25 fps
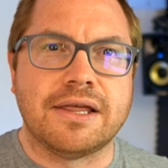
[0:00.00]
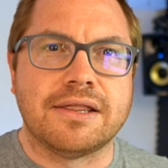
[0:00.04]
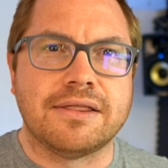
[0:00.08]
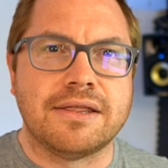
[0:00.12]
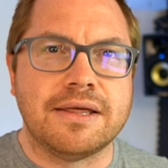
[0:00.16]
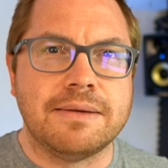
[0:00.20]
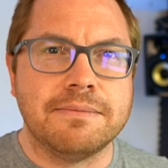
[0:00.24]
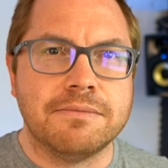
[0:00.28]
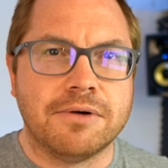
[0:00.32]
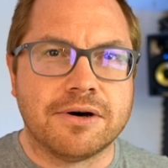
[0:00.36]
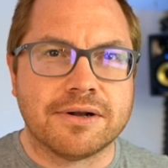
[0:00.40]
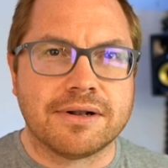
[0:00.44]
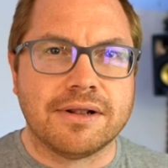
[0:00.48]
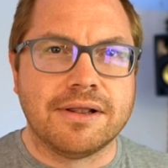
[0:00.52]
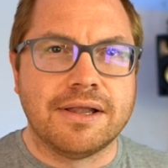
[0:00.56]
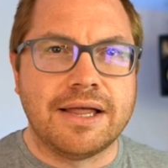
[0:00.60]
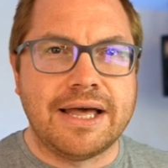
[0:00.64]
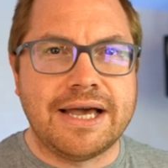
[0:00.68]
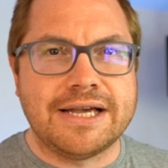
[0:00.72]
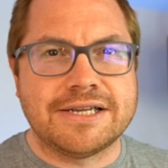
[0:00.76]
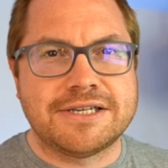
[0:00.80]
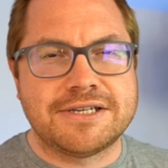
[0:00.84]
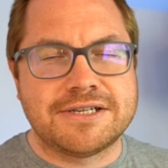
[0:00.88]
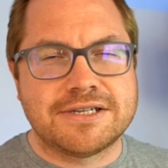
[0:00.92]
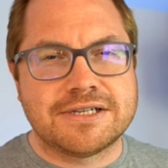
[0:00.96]
The Model
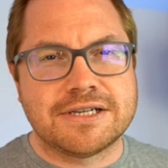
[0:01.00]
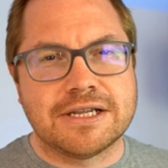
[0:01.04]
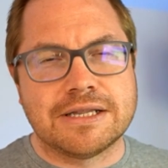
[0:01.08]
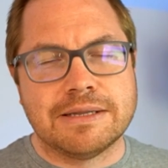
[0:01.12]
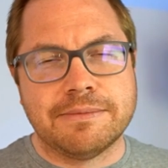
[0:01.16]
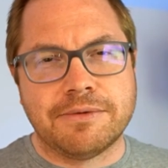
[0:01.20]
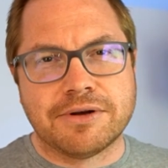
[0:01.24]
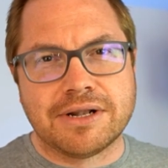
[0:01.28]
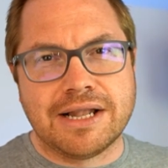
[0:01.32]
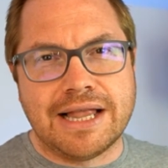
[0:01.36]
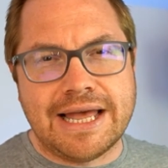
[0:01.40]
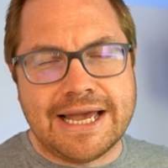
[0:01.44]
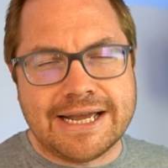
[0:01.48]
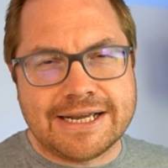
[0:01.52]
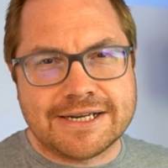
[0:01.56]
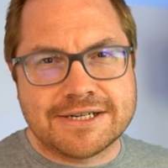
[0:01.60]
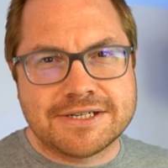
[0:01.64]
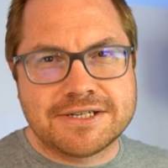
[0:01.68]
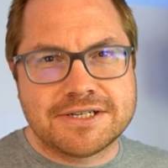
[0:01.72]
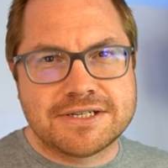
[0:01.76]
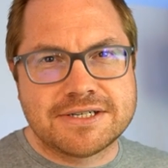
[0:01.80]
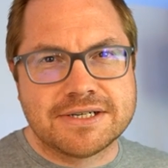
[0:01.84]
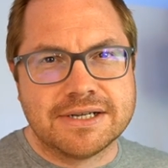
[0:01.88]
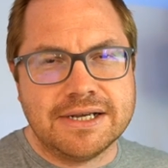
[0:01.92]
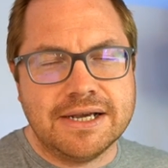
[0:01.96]
S and the Model
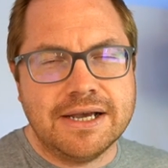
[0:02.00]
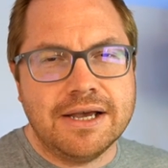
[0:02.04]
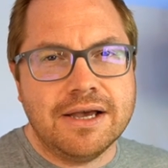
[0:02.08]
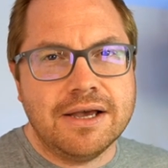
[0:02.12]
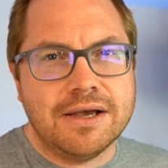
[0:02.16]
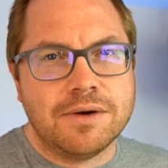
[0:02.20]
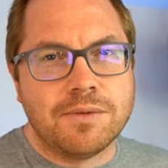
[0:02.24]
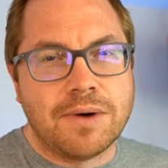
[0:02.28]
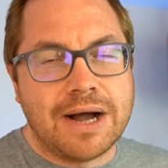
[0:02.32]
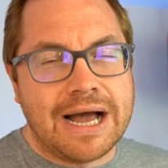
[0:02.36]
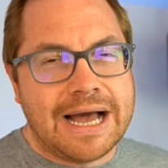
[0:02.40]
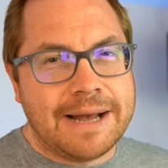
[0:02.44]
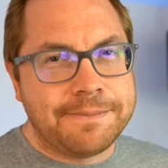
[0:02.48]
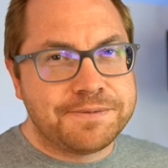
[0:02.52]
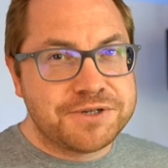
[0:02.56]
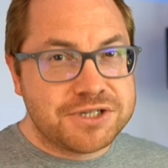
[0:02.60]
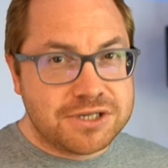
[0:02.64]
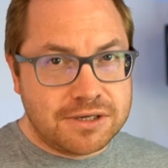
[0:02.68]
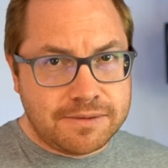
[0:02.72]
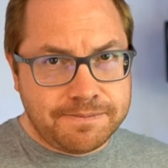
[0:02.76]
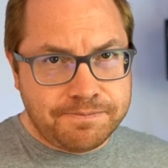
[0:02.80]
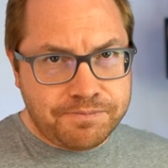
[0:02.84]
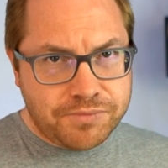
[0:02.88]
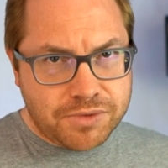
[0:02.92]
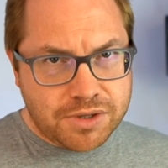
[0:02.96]
X were
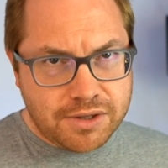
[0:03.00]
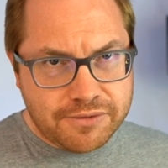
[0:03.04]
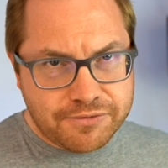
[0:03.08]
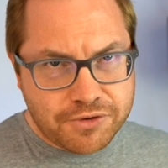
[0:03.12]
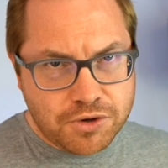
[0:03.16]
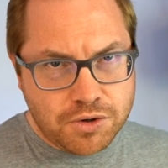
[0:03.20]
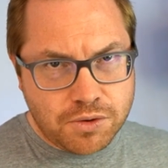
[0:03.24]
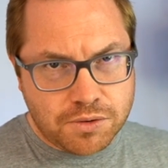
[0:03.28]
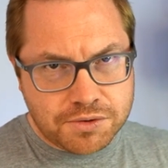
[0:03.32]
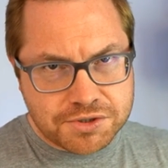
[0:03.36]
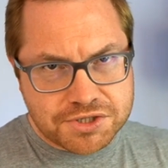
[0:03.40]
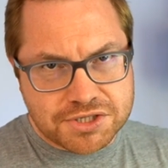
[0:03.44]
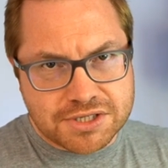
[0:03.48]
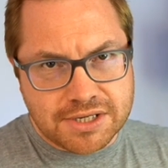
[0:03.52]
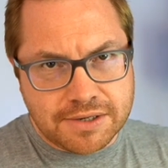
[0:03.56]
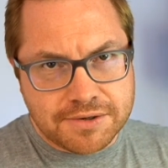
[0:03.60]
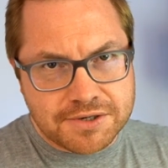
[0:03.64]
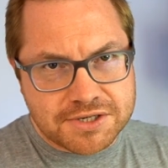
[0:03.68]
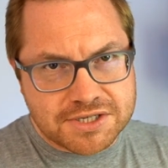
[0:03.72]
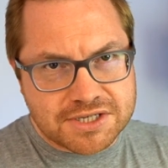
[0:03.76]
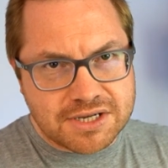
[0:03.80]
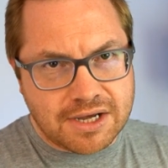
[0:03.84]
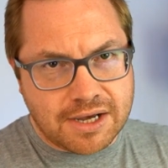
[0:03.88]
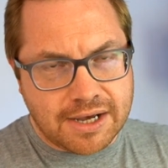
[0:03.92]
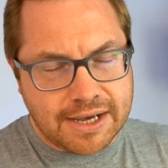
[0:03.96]
absent of course, no
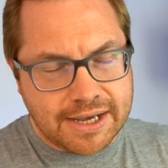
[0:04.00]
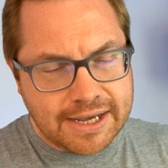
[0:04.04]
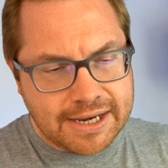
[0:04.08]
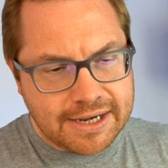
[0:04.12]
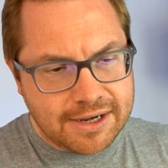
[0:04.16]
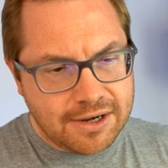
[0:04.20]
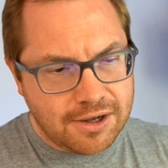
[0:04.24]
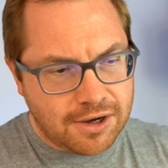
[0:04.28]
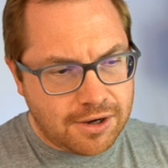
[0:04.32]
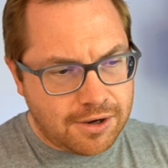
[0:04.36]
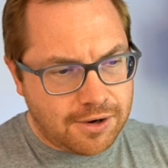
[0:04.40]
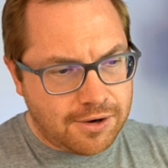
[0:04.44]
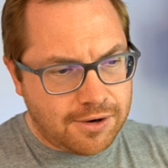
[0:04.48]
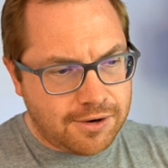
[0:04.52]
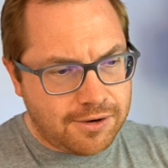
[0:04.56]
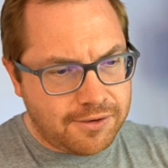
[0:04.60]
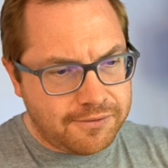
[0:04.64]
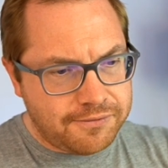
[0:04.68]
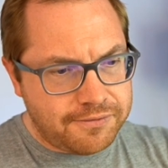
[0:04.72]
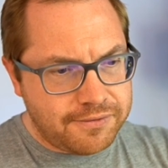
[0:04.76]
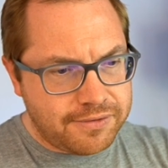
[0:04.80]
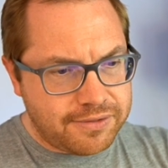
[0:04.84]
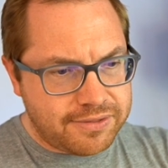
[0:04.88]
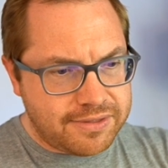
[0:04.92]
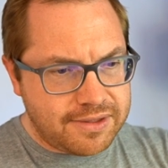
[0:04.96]
sign
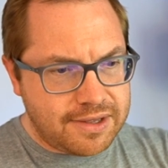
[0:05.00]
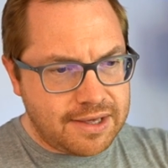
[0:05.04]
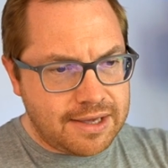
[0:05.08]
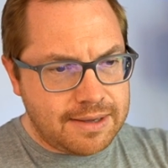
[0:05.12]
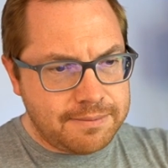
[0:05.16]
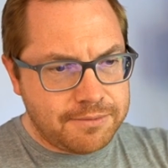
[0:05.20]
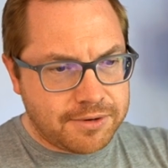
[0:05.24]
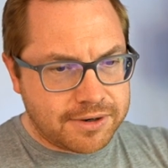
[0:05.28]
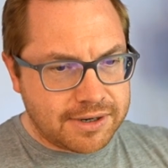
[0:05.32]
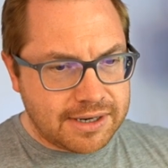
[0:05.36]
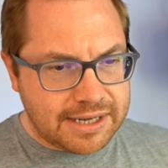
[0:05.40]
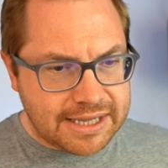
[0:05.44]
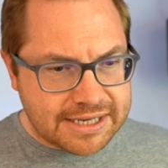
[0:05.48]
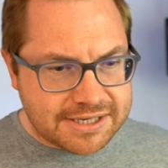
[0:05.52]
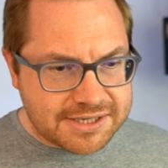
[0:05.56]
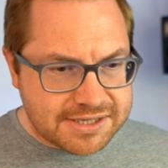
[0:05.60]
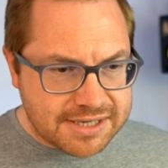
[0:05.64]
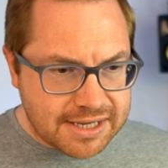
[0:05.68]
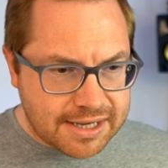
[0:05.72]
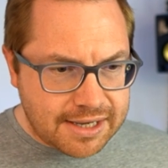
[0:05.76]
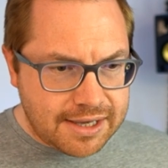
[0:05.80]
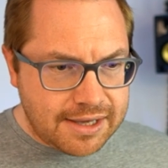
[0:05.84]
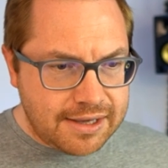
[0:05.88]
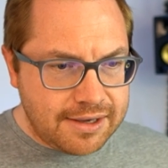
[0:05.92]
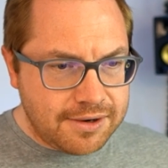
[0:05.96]
of the Model S
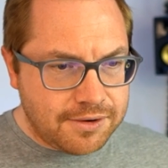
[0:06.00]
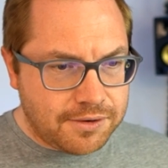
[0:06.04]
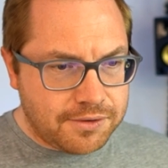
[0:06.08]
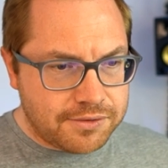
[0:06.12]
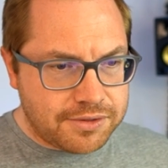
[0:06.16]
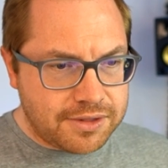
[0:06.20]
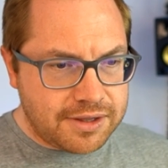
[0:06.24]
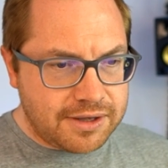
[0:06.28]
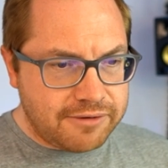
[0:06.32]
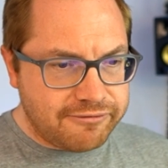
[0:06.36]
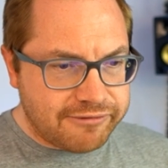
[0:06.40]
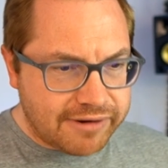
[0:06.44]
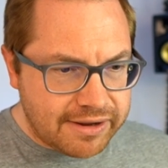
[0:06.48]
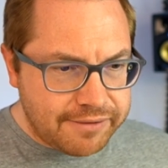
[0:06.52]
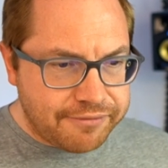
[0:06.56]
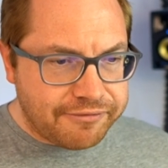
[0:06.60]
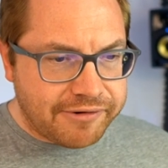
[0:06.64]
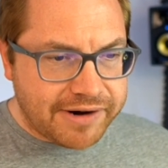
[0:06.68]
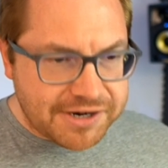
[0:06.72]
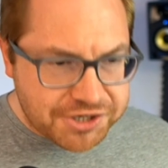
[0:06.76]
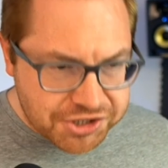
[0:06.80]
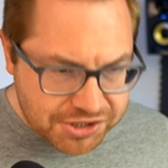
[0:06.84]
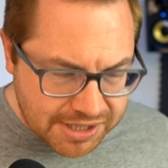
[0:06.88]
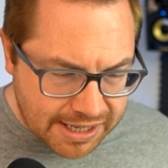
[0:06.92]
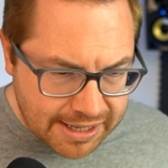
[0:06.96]
Day or the
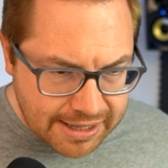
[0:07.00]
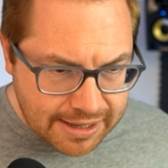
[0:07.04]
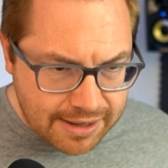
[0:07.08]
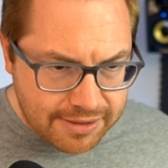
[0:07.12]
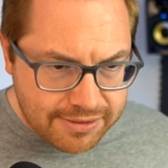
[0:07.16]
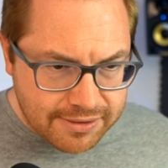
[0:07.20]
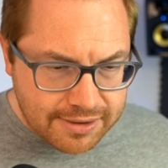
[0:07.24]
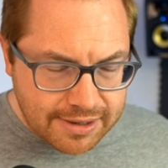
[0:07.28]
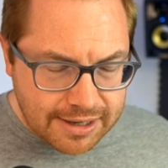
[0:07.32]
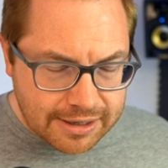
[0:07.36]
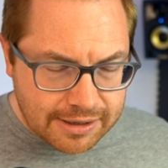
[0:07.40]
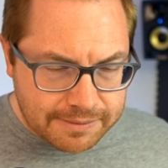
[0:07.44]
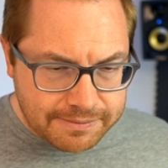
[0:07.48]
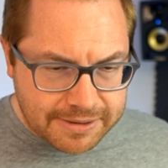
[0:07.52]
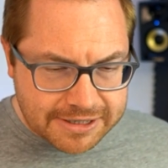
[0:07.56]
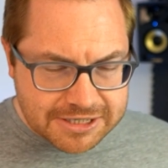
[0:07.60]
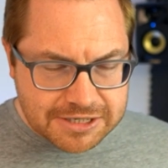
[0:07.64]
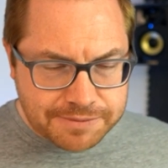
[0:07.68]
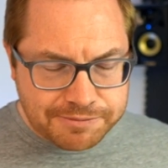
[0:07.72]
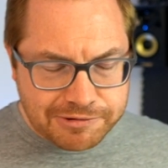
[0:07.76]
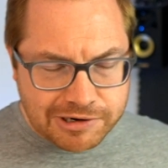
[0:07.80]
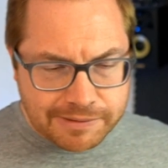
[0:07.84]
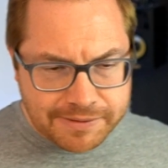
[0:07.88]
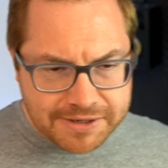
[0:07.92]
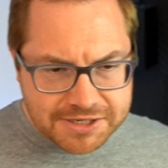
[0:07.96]
refresh day that Elon Musk
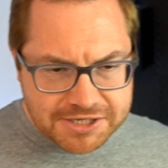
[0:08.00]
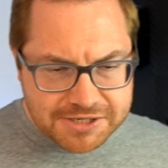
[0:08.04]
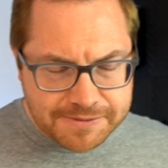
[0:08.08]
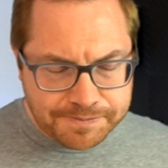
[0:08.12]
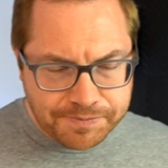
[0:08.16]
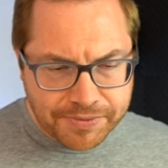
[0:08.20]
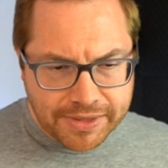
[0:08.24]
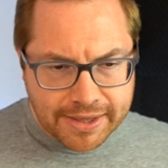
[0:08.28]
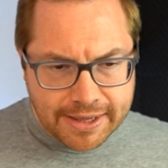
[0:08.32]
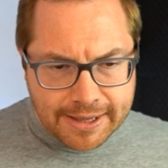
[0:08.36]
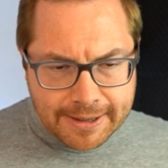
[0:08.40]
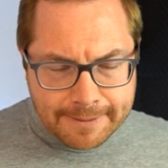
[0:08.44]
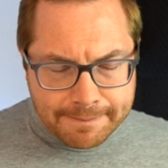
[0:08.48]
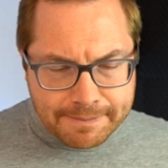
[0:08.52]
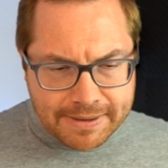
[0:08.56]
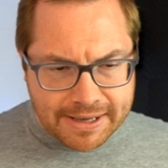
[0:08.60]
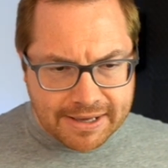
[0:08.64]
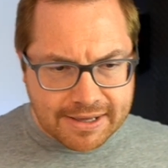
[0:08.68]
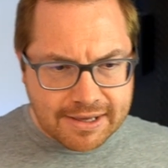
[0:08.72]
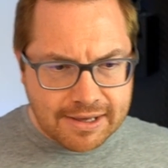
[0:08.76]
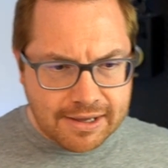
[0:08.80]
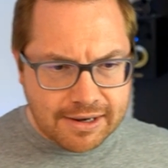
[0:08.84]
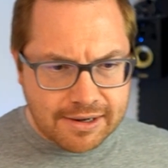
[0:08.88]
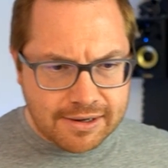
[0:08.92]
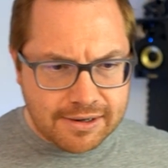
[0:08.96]
promised
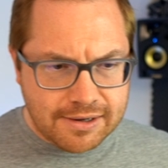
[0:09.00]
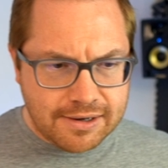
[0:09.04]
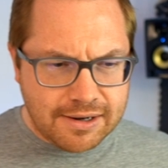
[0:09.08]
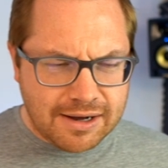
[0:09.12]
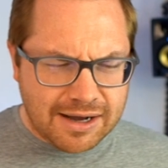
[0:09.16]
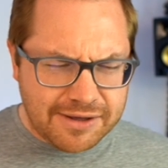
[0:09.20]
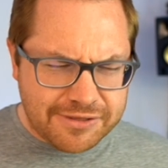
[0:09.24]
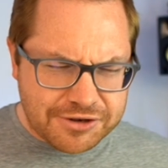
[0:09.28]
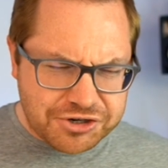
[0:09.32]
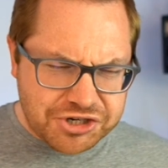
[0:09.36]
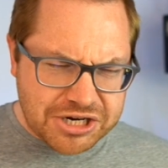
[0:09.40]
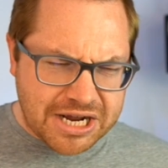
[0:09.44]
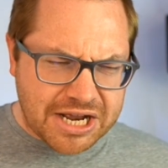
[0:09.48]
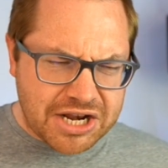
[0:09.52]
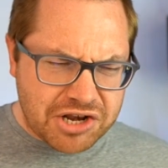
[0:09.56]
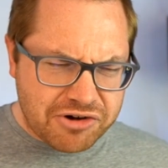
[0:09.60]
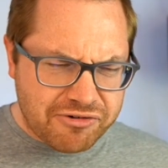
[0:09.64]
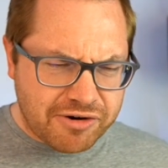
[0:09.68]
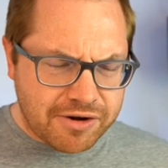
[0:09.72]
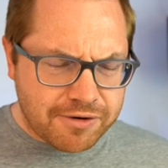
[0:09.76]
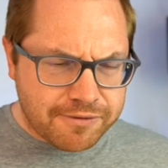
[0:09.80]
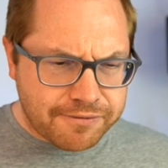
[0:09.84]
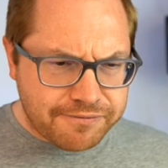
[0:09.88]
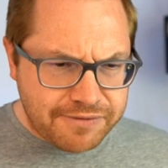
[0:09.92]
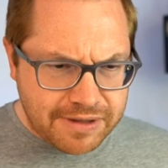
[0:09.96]
back in either
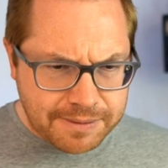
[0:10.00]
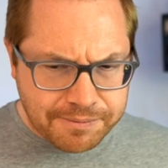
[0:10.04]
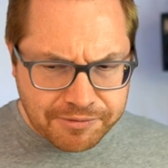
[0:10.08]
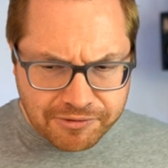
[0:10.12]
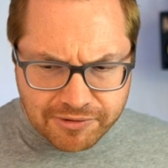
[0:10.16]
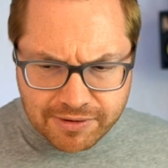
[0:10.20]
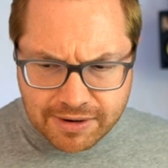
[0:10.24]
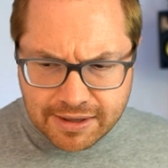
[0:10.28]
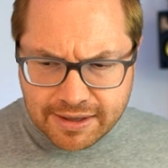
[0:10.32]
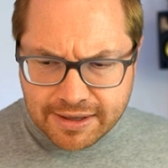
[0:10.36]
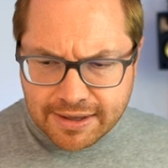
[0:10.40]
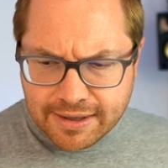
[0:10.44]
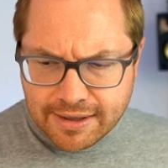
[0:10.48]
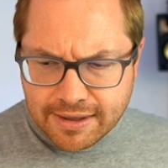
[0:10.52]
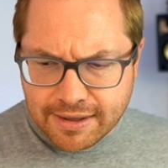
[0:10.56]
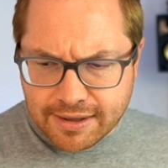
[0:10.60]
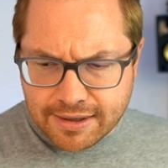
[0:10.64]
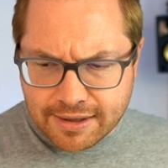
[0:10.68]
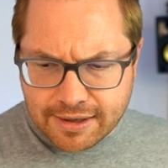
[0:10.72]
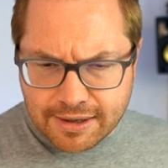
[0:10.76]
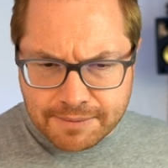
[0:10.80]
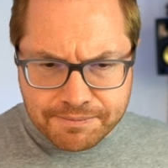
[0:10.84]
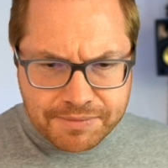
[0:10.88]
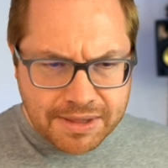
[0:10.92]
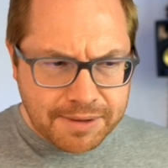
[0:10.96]
January or February.
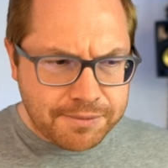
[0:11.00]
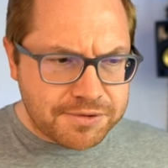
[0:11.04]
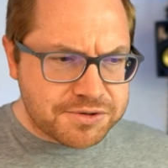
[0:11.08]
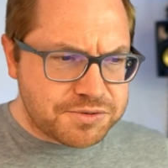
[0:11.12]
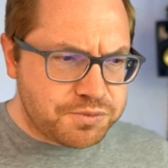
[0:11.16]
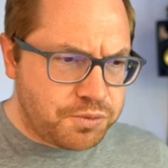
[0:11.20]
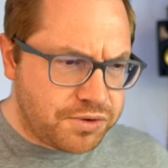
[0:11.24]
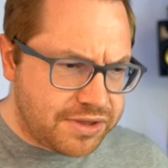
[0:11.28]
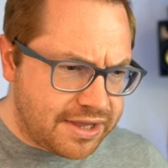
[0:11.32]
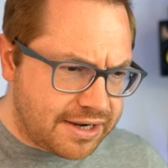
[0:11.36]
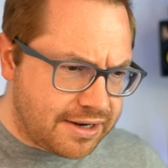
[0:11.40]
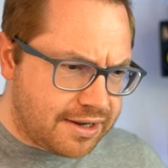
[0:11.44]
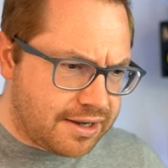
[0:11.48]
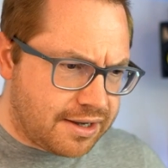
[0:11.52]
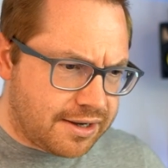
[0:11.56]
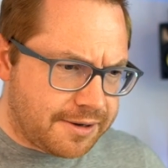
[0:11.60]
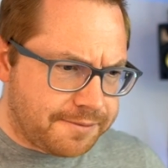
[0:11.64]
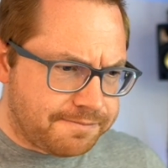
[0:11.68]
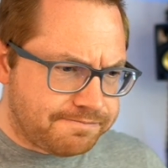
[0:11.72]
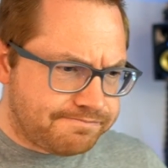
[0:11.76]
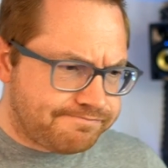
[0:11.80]
It was within a